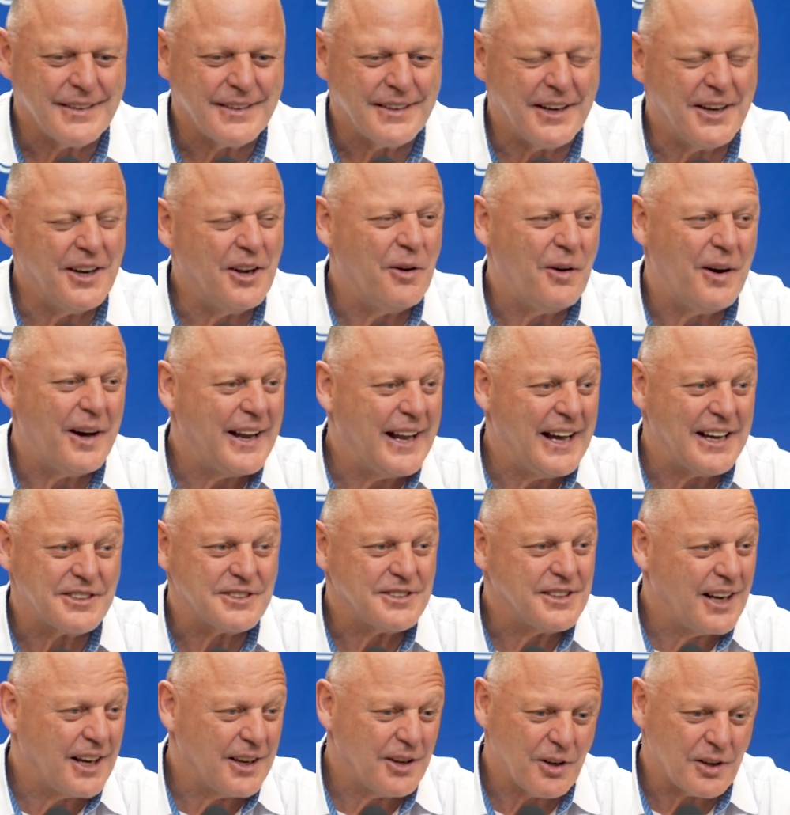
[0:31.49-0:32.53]
You know what?
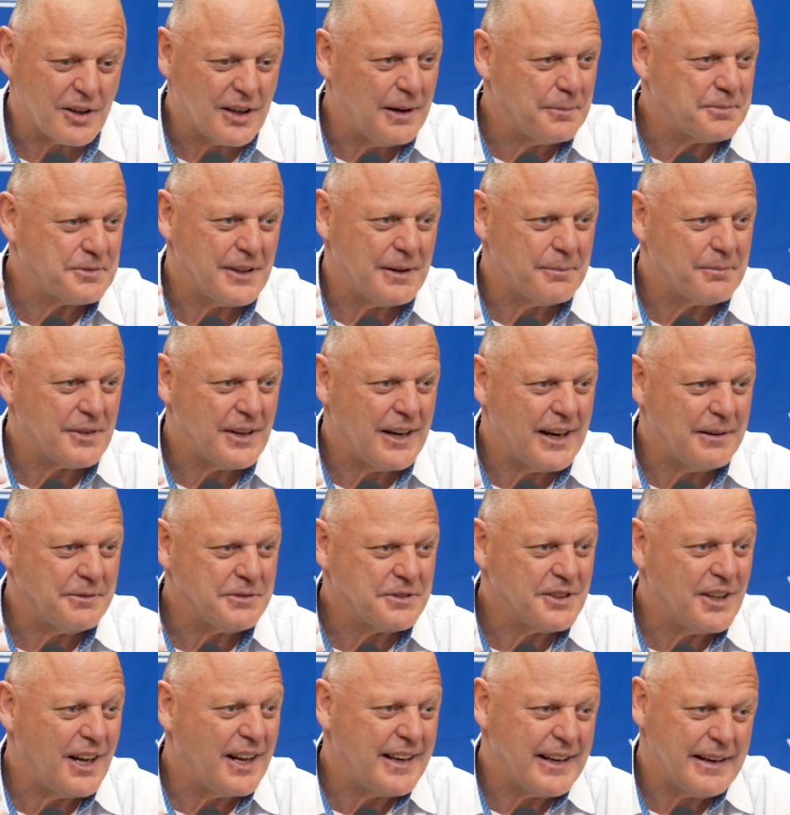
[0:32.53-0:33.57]
Actually, I look up sometimes,
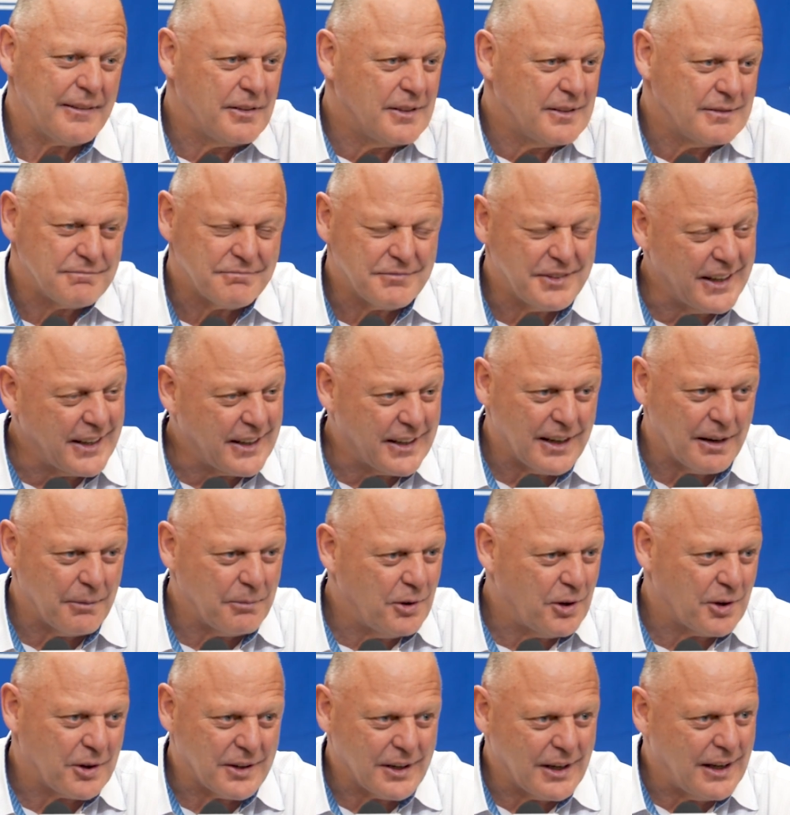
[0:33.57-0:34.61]
not even thinking I'm
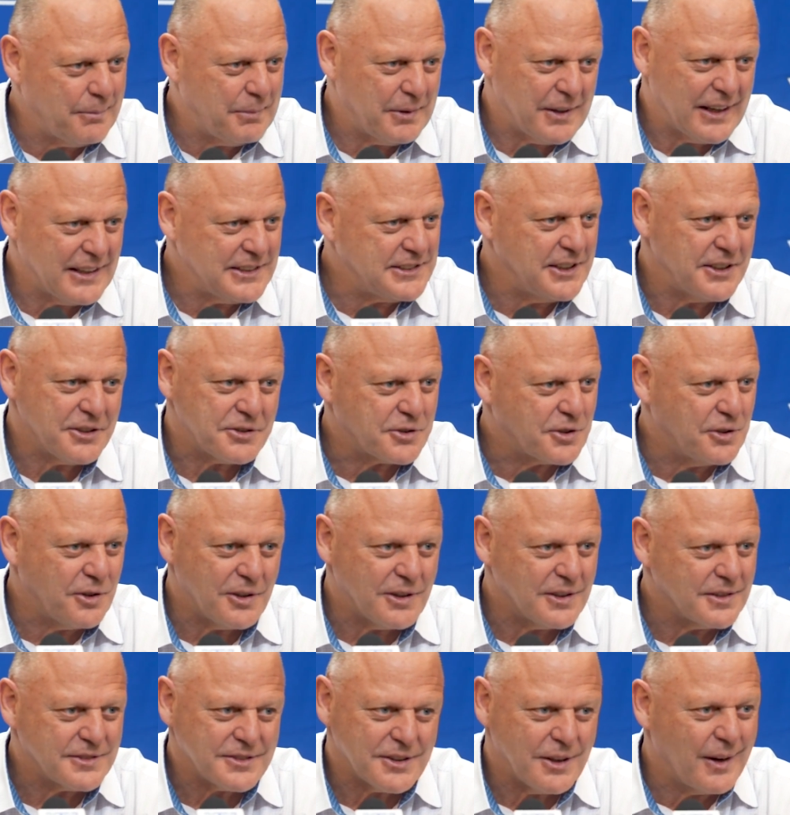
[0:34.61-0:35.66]
looking up, and I see a
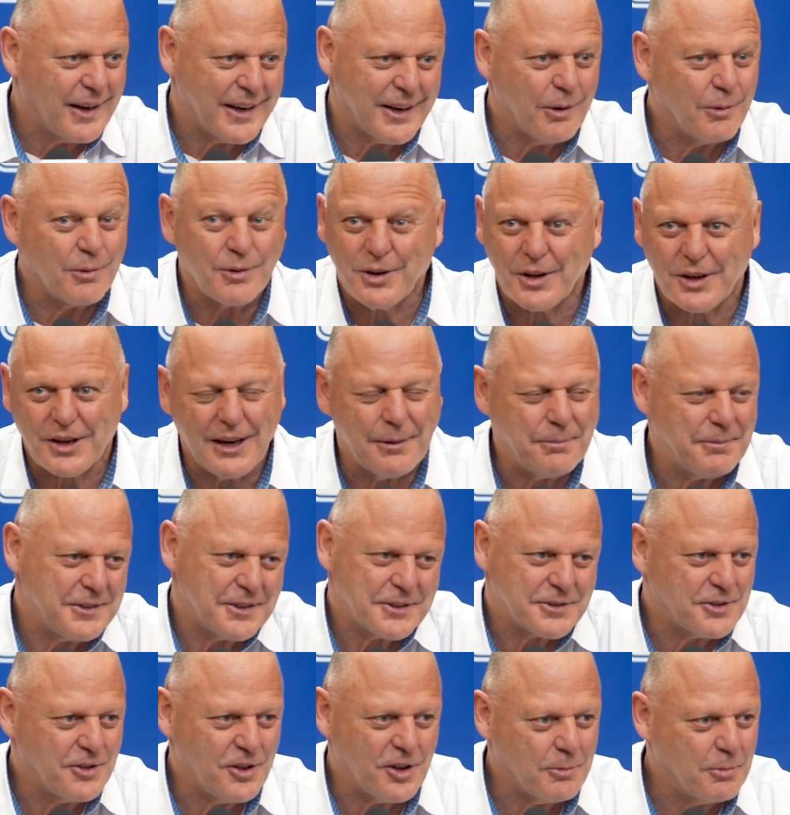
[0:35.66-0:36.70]
score. So I don't look up the
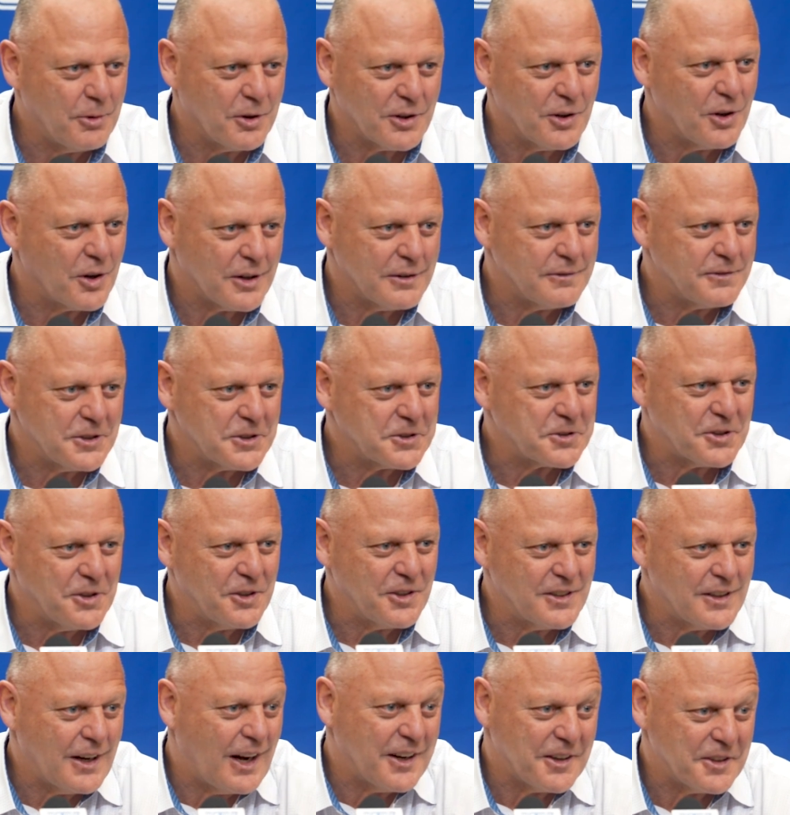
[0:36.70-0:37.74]
scoreboard looking for a
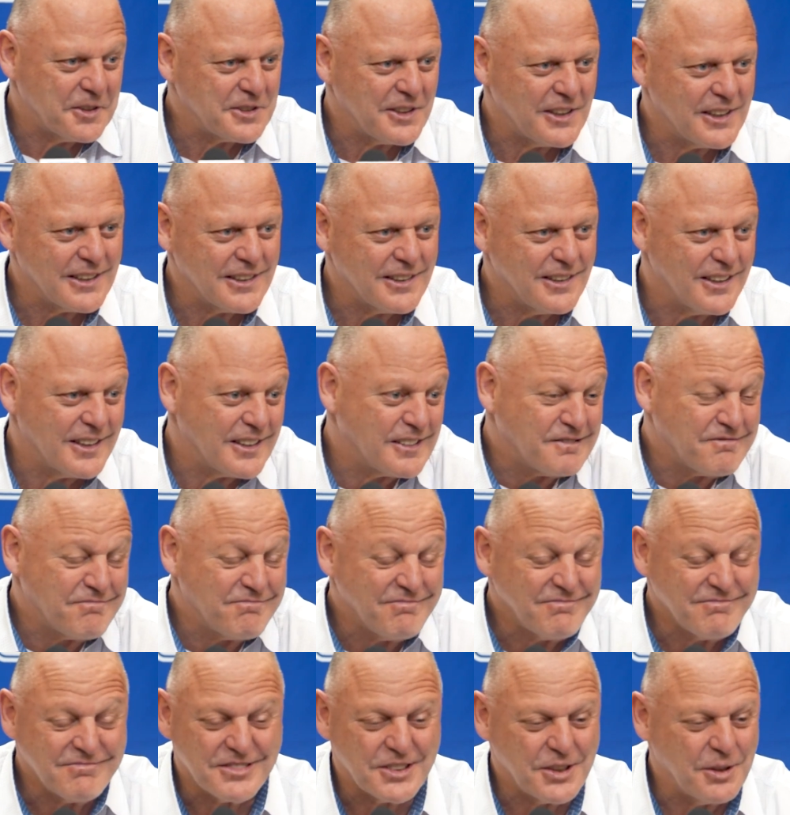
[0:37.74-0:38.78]
score, honestly. Like,
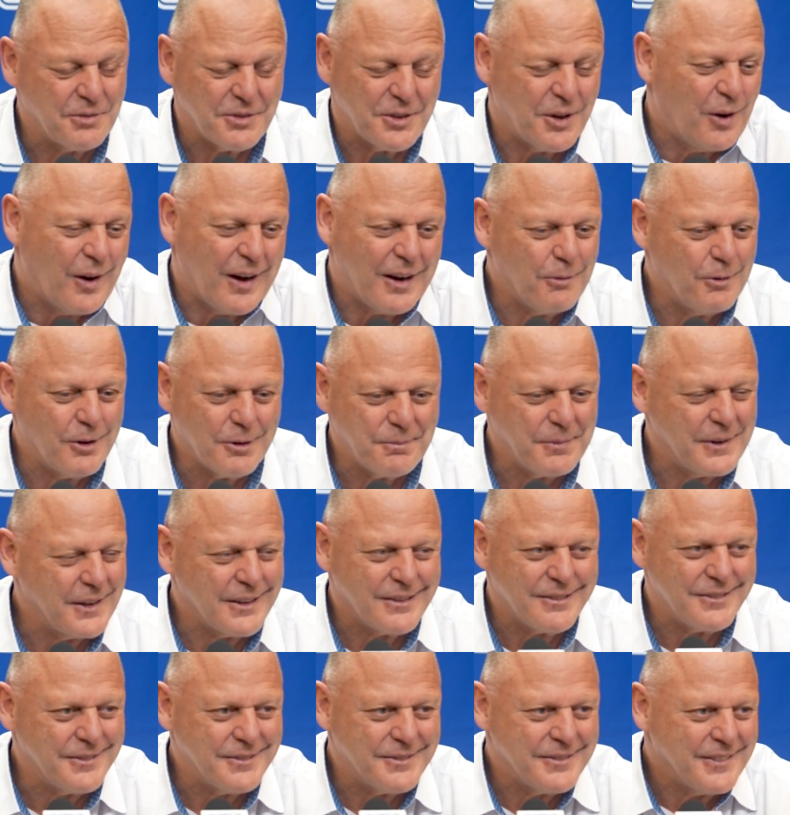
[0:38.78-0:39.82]
so no, I won't be.
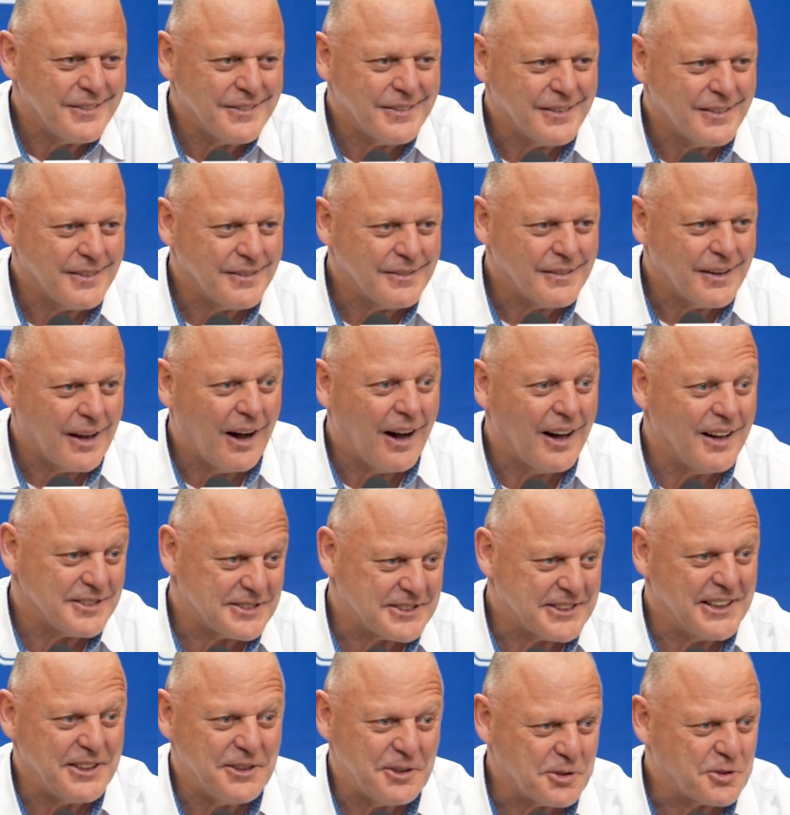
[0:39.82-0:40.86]
I'll
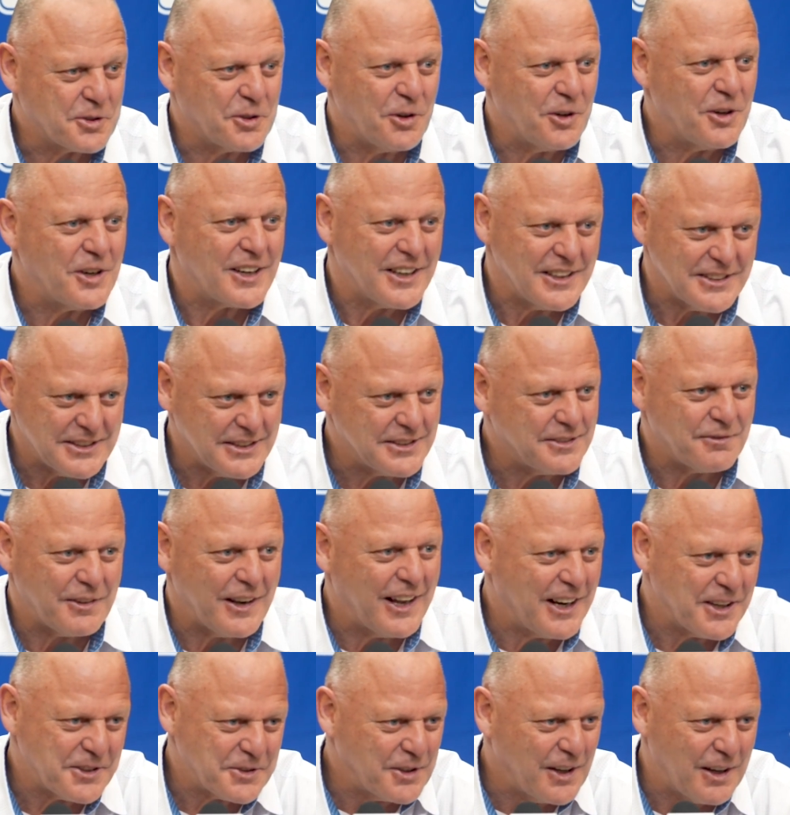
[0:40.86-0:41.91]
see the score because it
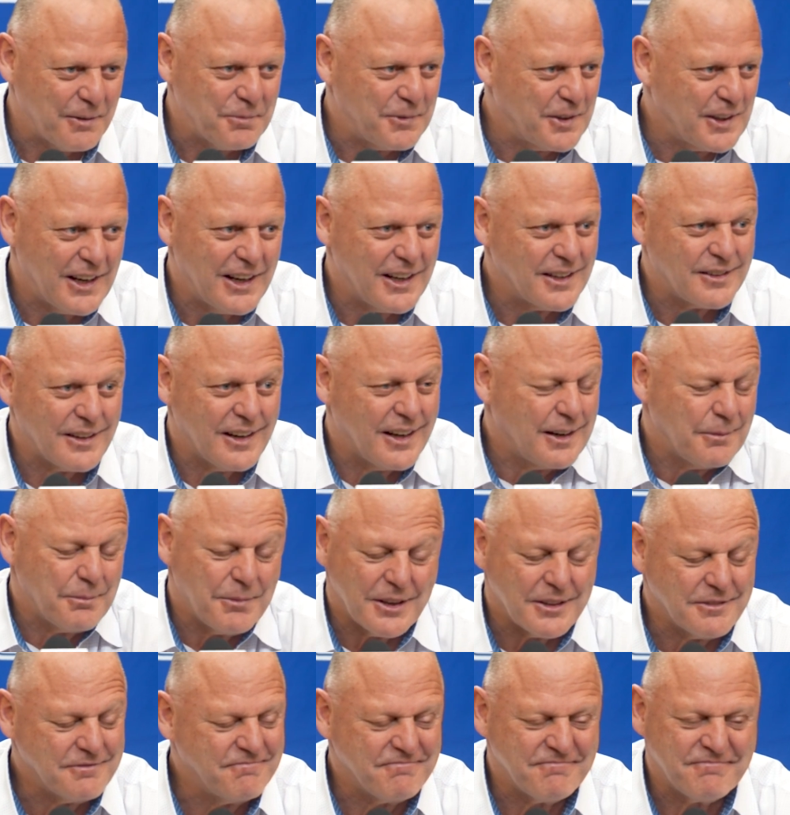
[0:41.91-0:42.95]
flashes up the odd time,
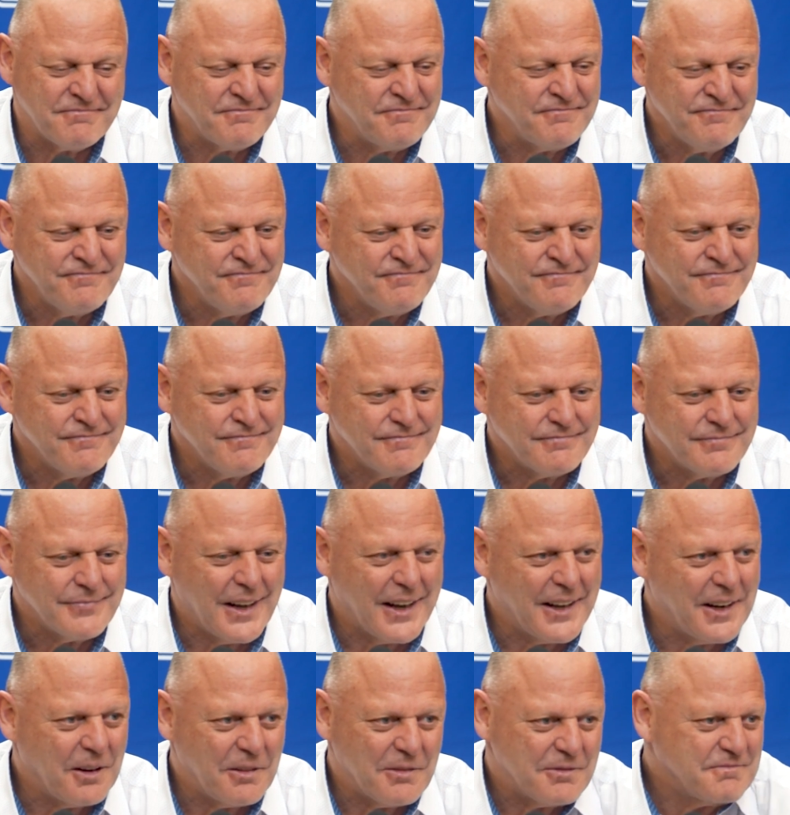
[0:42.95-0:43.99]
but
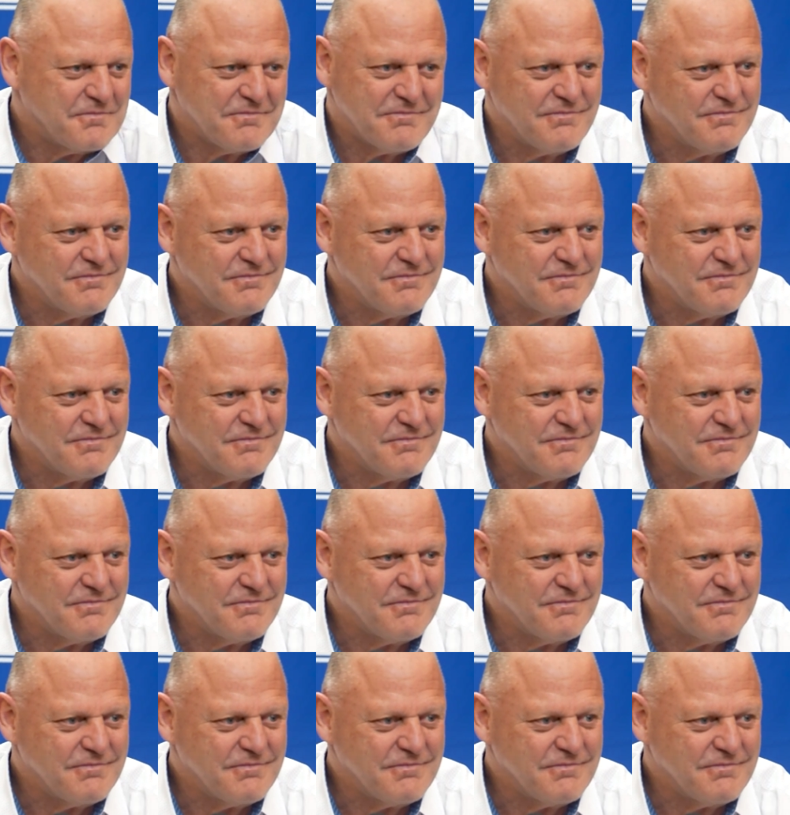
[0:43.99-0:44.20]
I don't.